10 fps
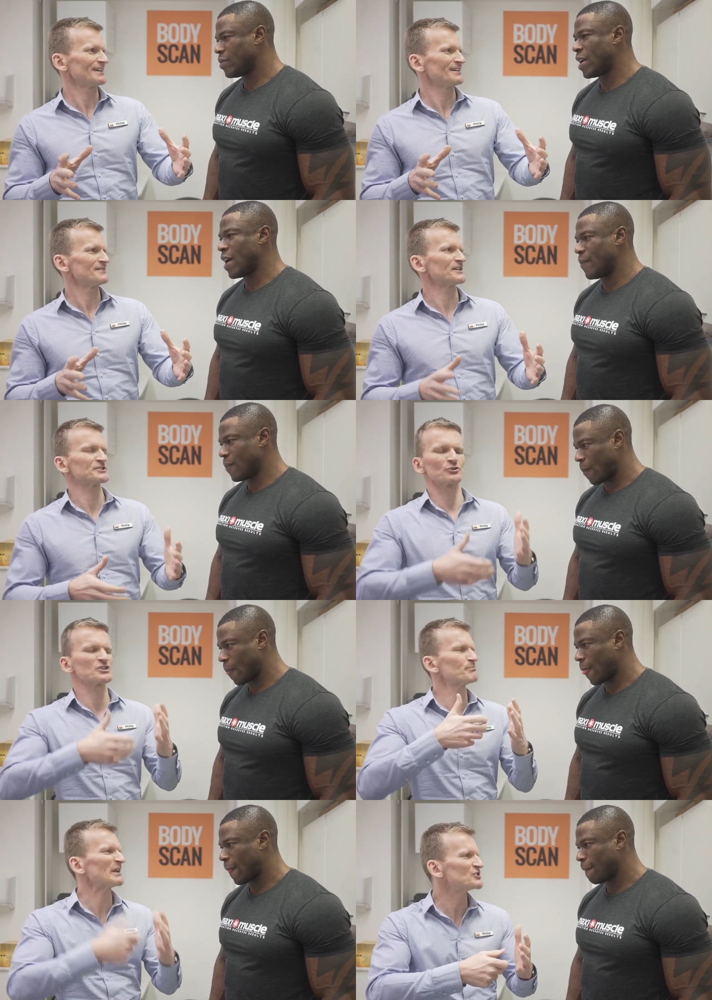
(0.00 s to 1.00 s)
Speaker 1: Yeah. It's not
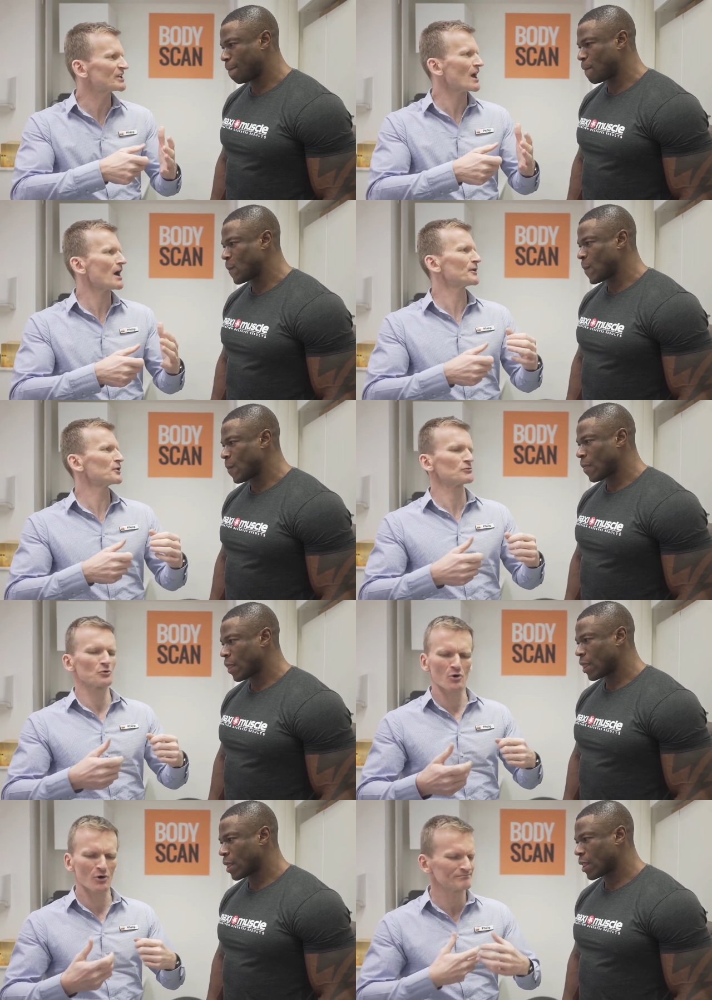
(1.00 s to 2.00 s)
just pinching harder
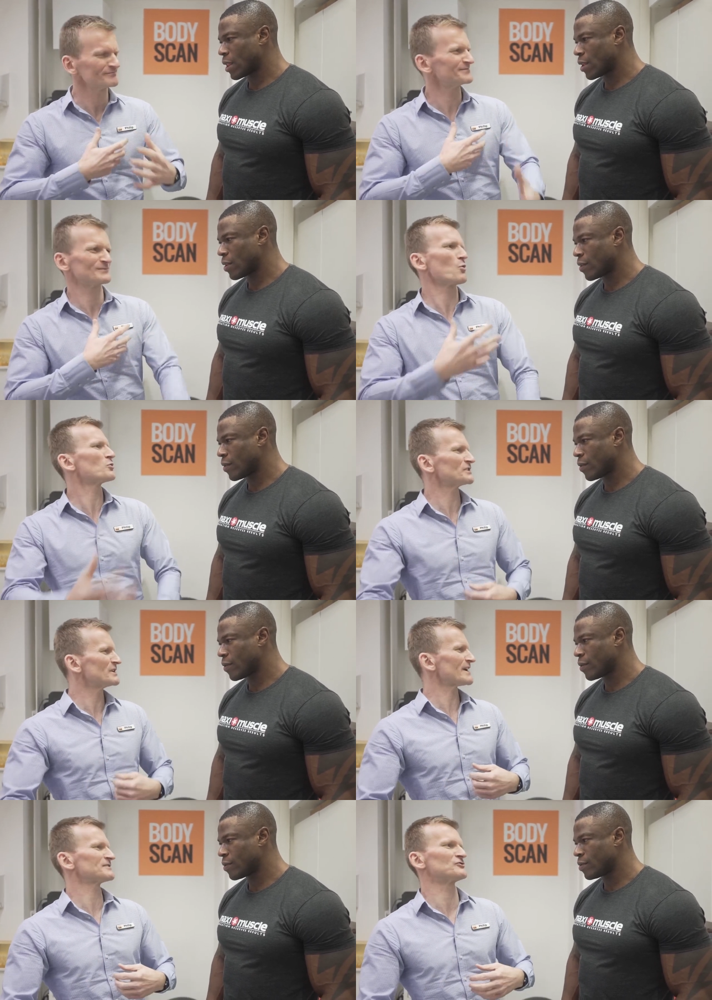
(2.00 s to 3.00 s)
or water
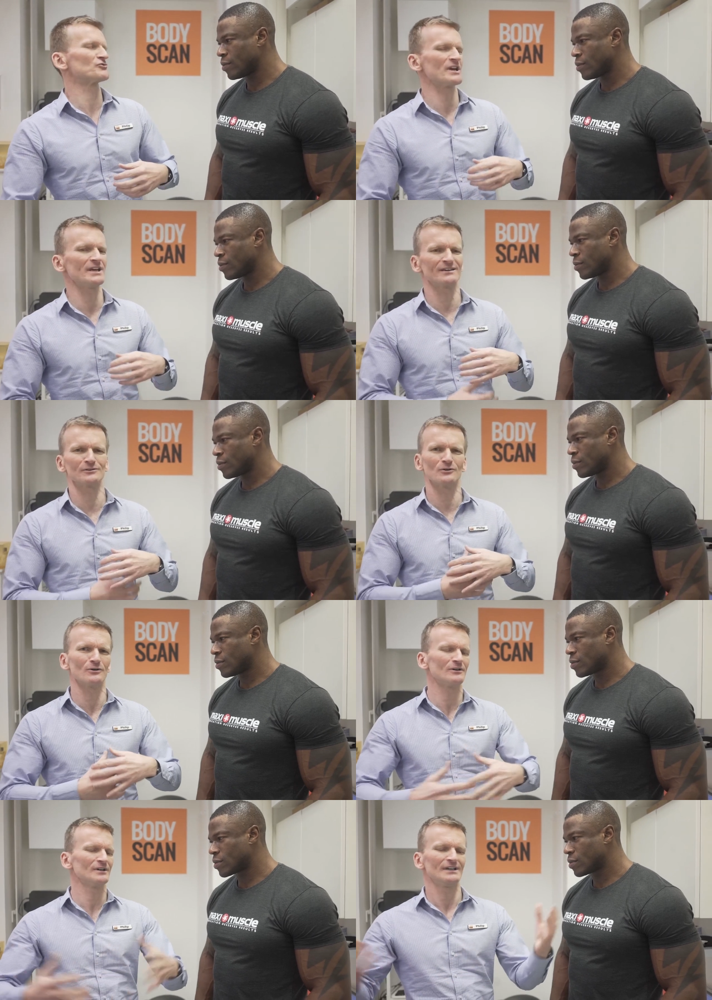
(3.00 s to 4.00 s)
you've had to drink
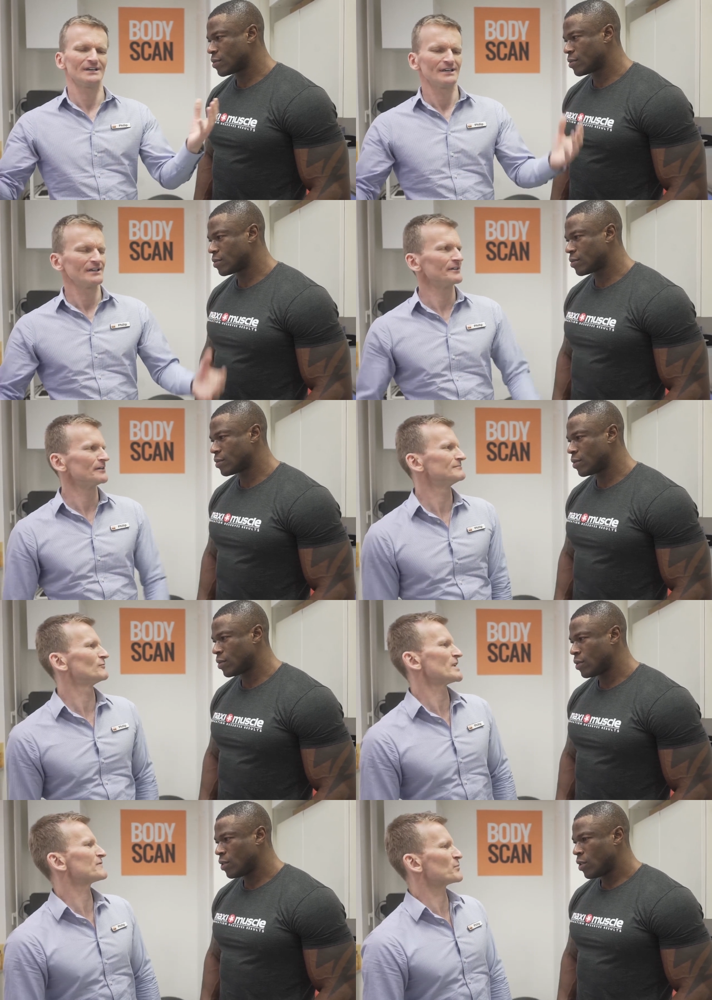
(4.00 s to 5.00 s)
or you know
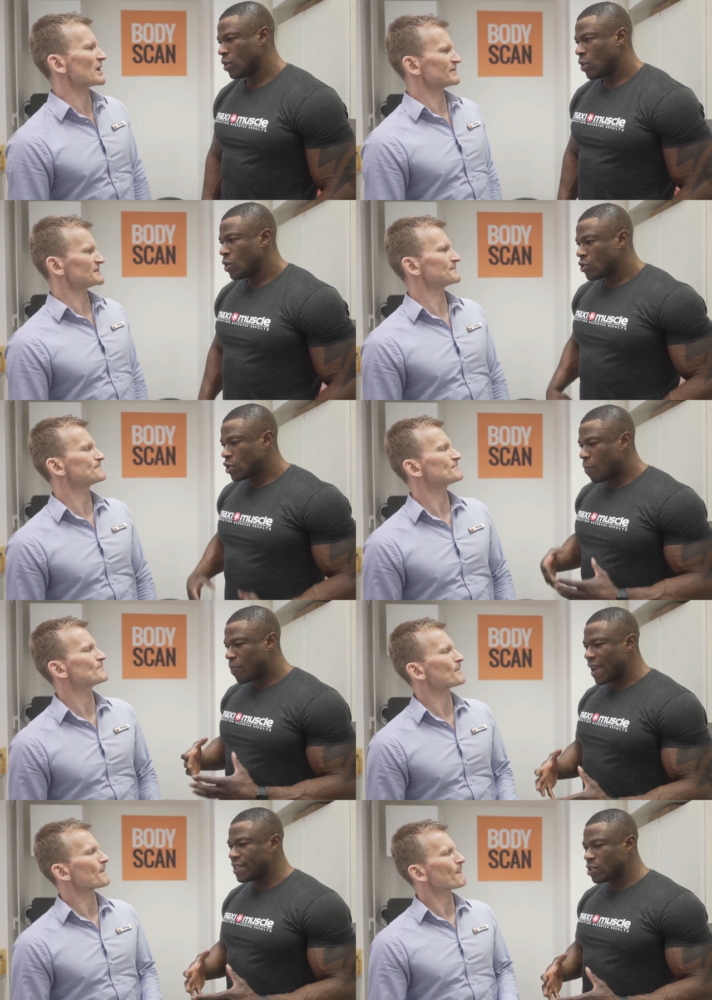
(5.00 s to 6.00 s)
what you had for breakfast.
Speaker 2: So
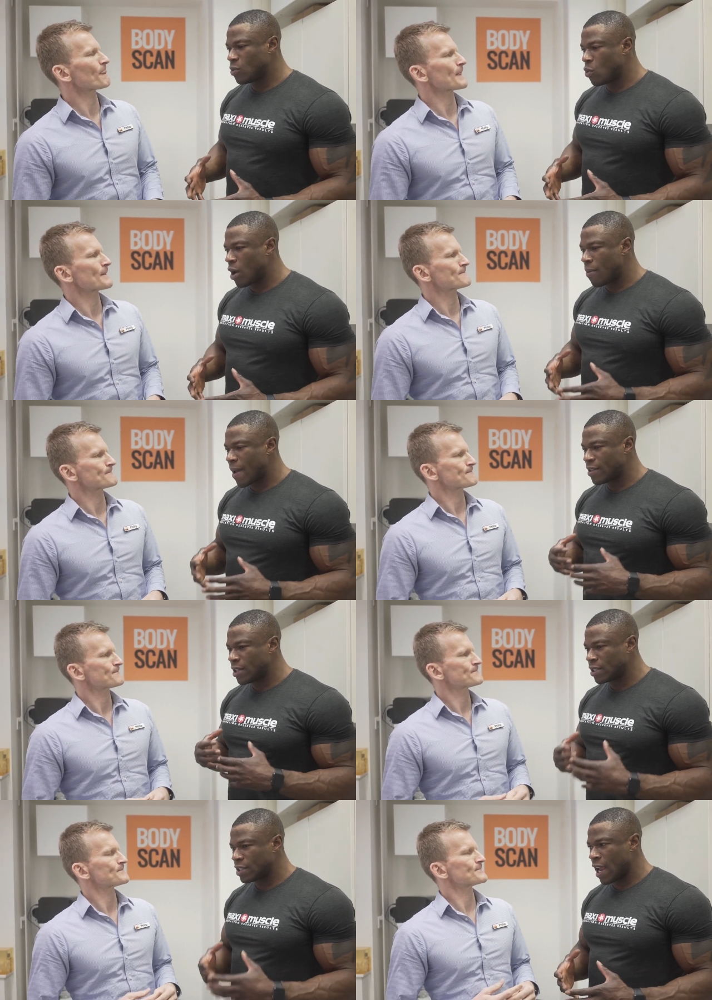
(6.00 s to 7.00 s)
based on what I'm about to
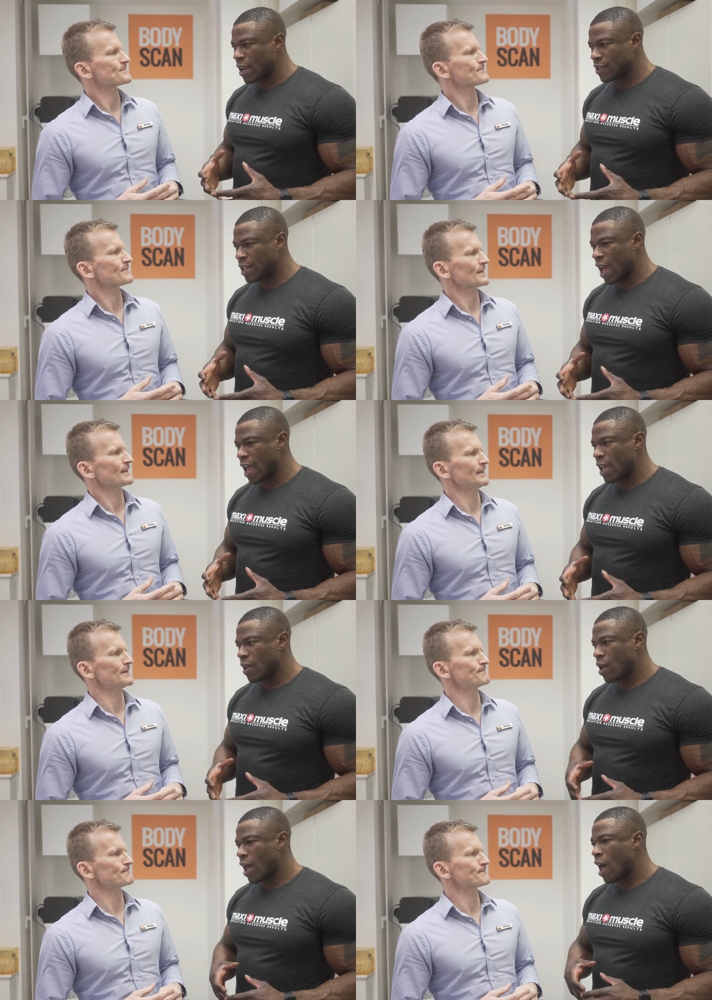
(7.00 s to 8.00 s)
undertake today,
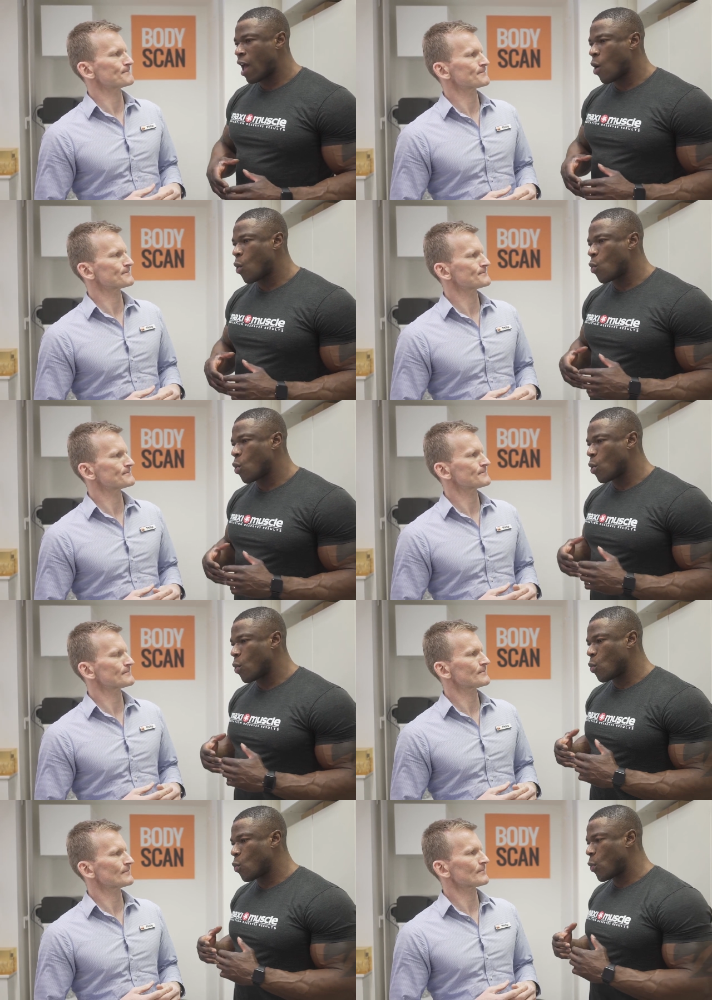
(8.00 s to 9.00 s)
yeah. I'll
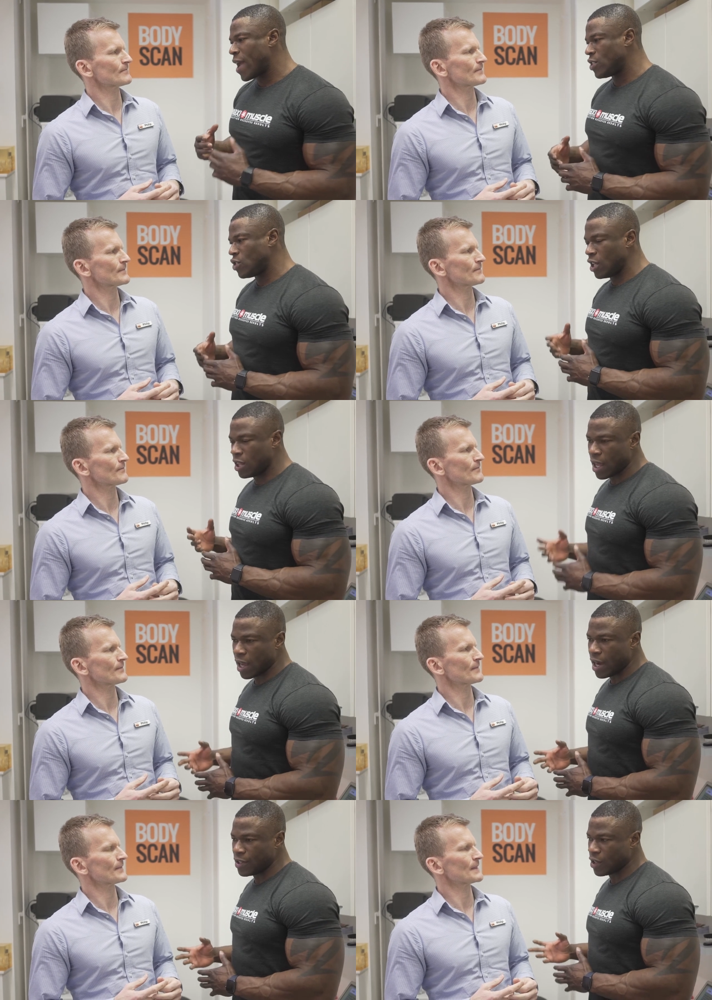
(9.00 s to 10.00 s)
when do you
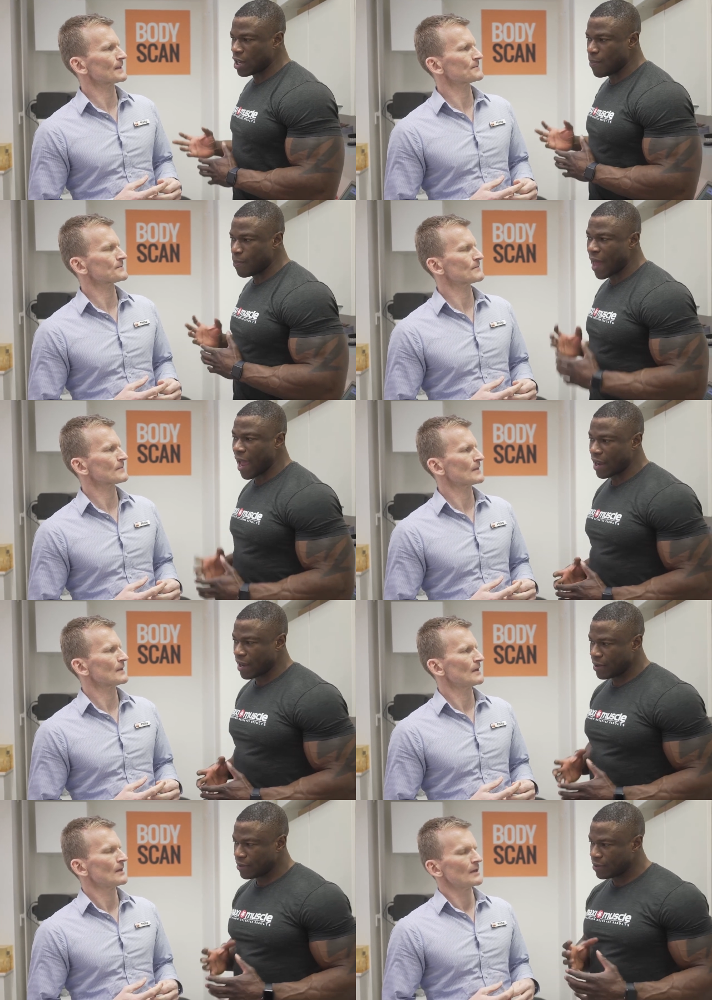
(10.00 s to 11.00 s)
think I should come back?
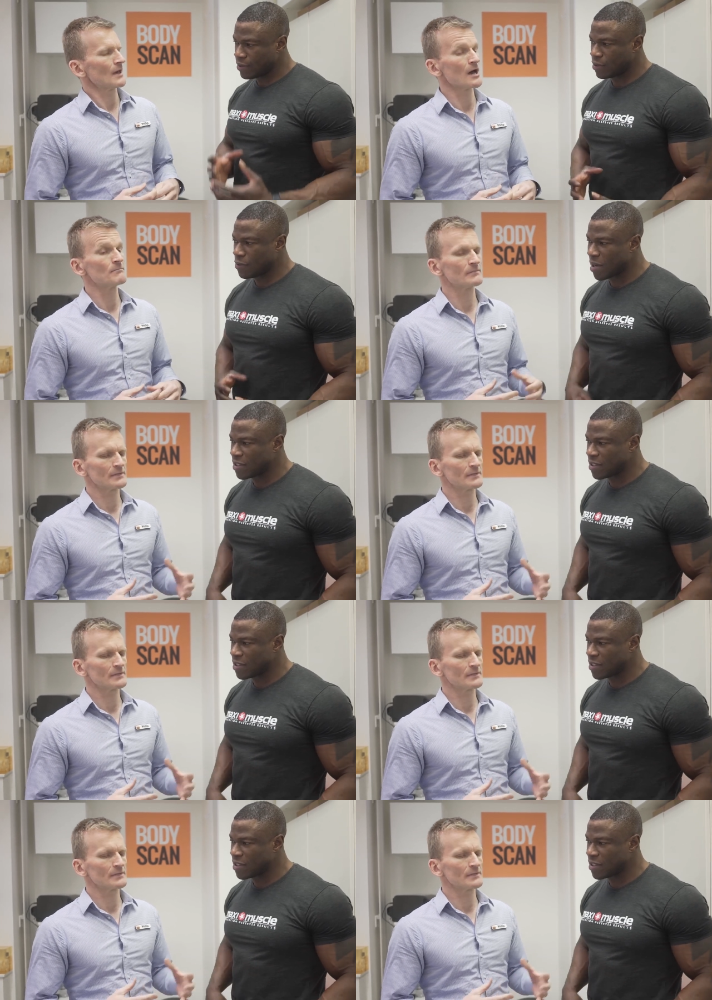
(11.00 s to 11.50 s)
Um,